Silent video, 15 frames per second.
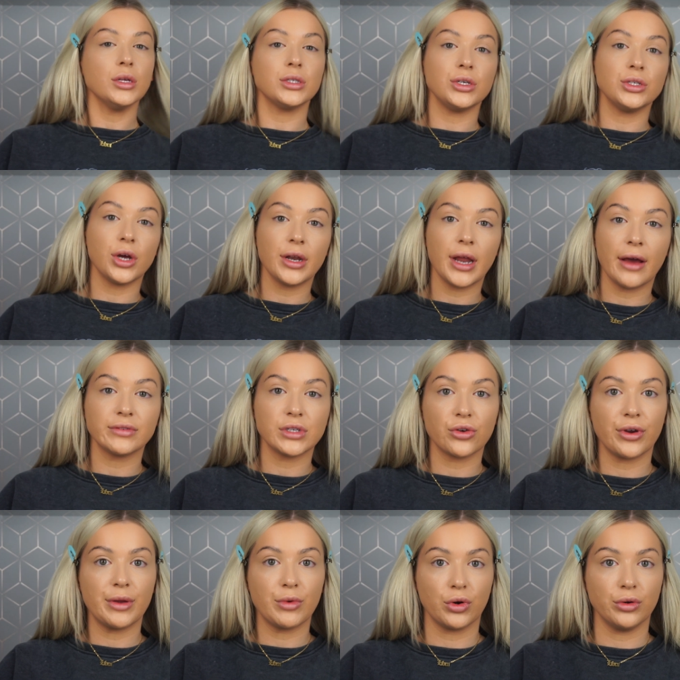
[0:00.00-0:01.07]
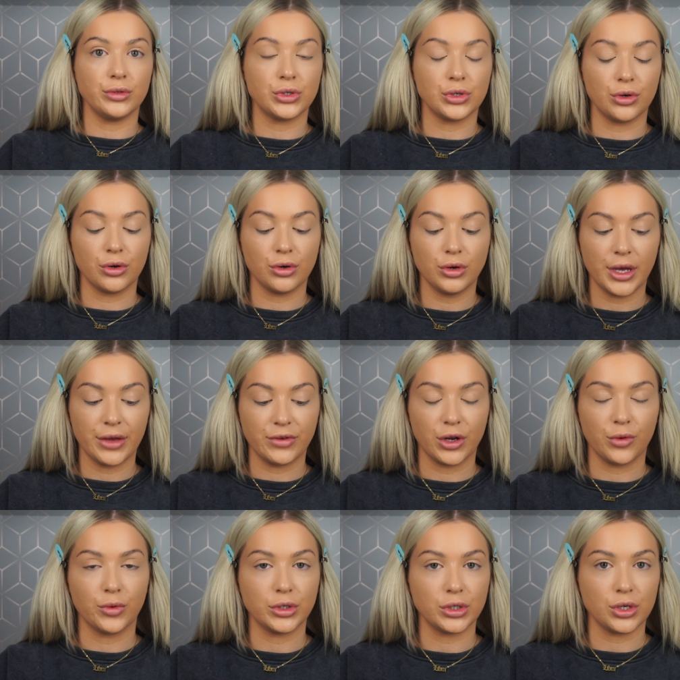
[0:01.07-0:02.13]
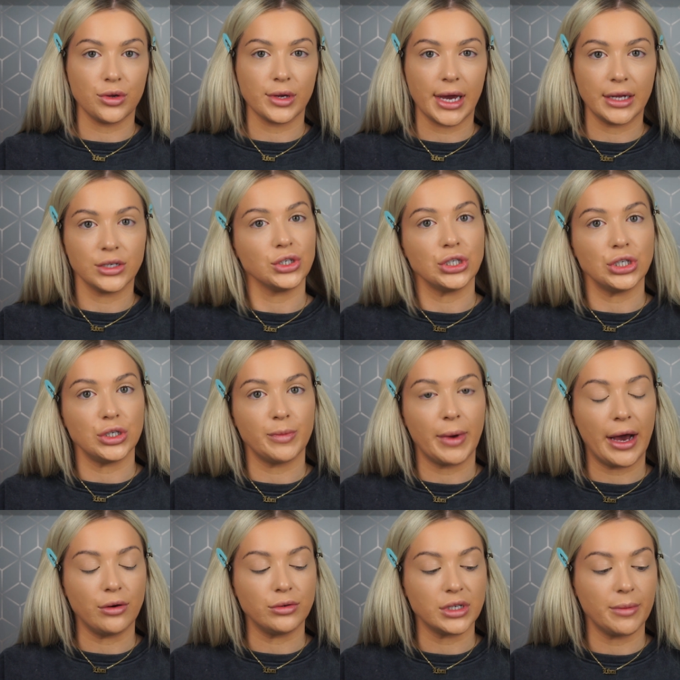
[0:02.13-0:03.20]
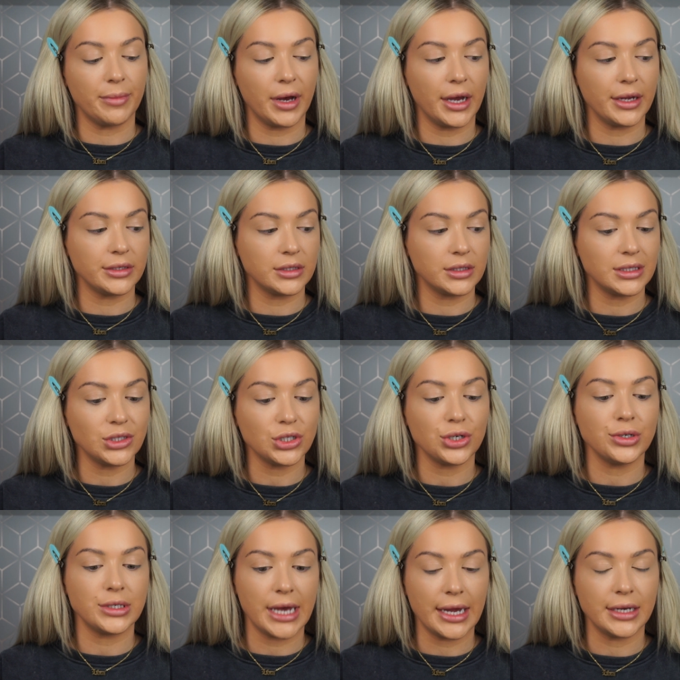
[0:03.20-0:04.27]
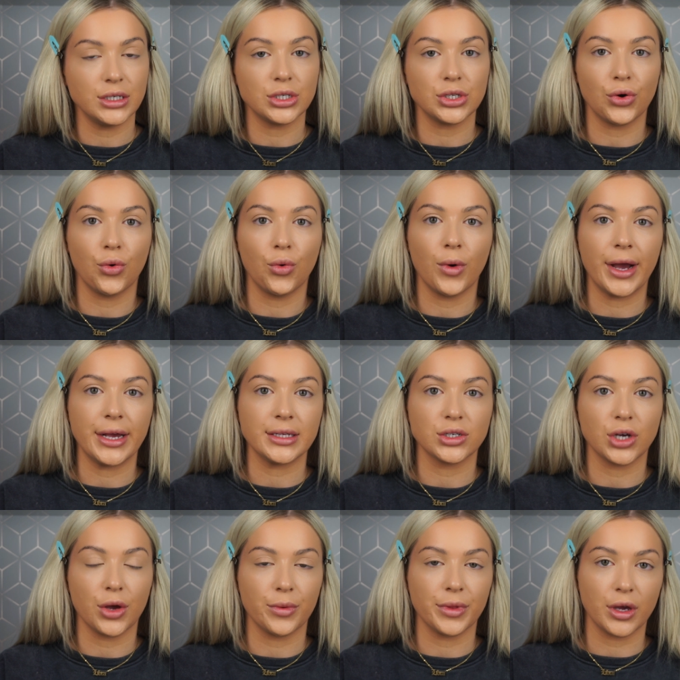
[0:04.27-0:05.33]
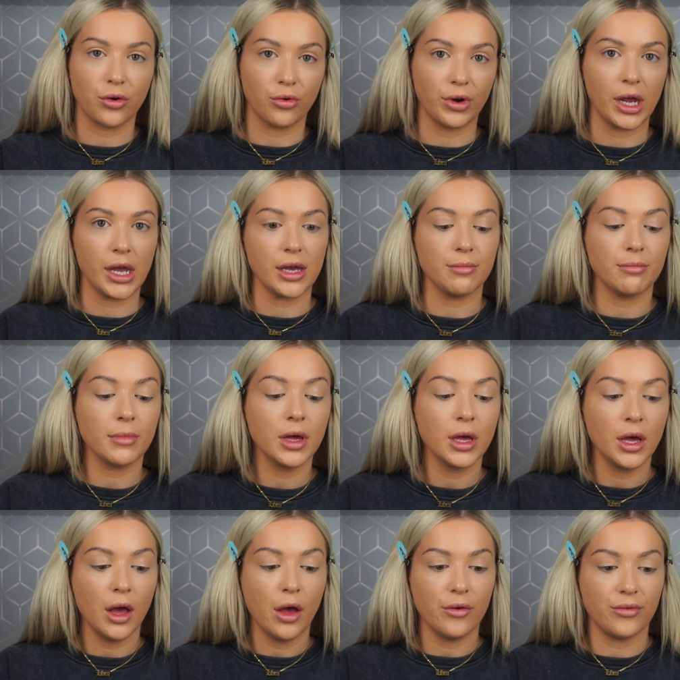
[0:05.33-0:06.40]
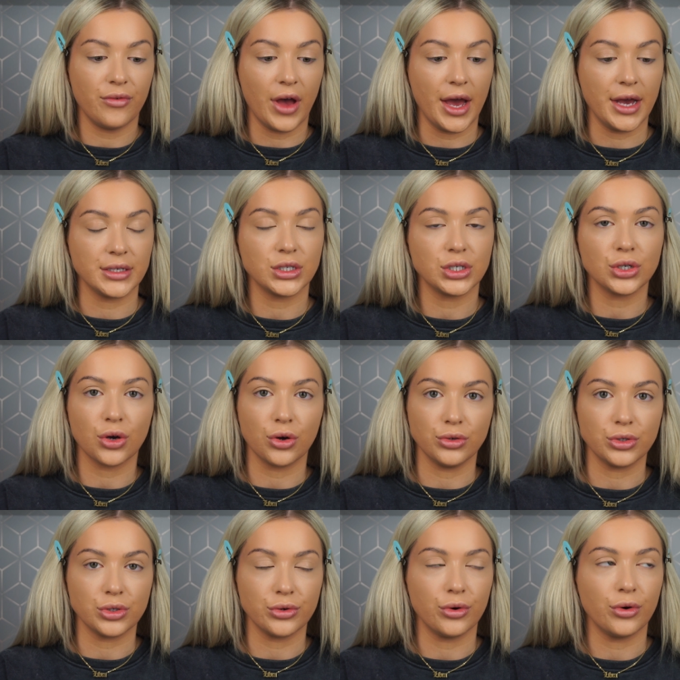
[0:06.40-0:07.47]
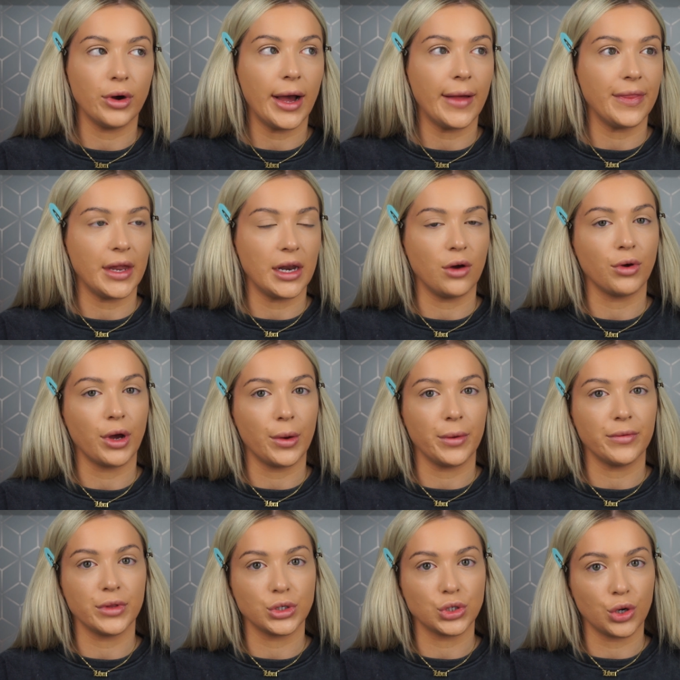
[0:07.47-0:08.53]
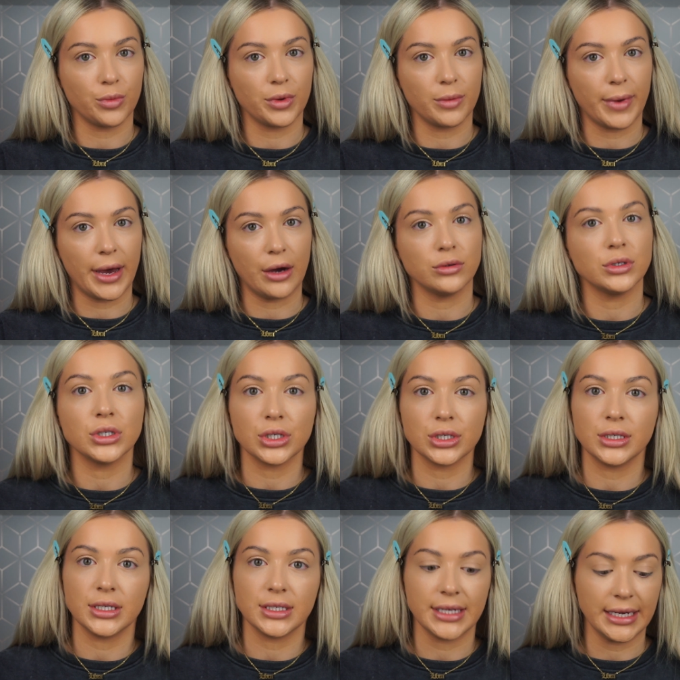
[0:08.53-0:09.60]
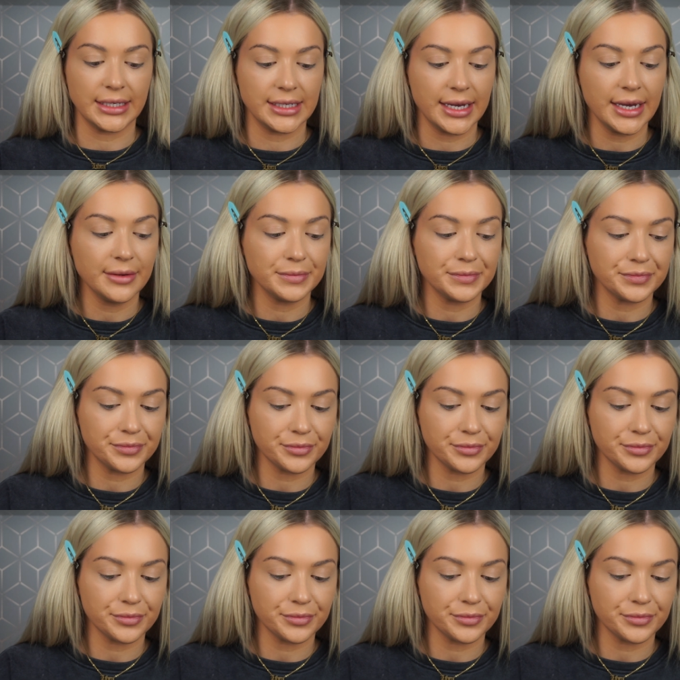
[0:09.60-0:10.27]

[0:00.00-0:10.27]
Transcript: So you don't have to cream contour. If you don't want to, you can just use powder, but I do tend to always go with a cream first contour, and then I'll go over the top with the powder just to set it.